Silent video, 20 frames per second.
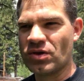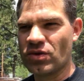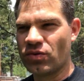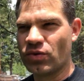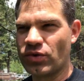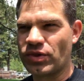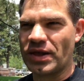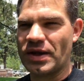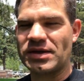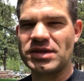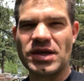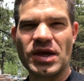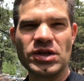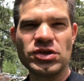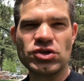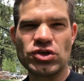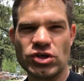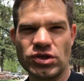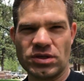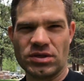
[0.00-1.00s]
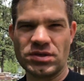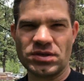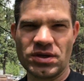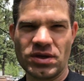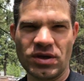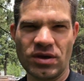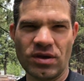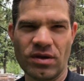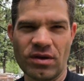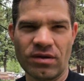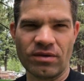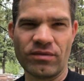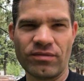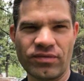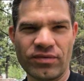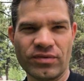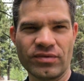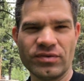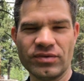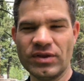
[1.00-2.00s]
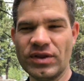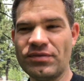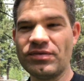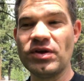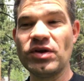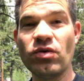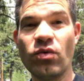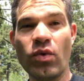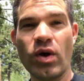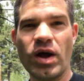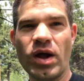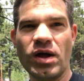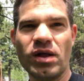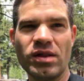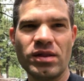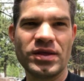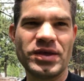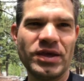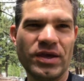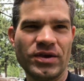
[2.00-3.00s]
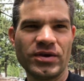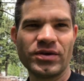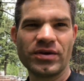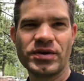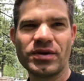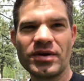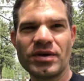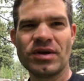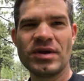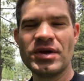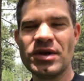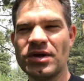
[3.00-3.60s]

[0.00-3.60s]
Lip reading: with that tension of living well here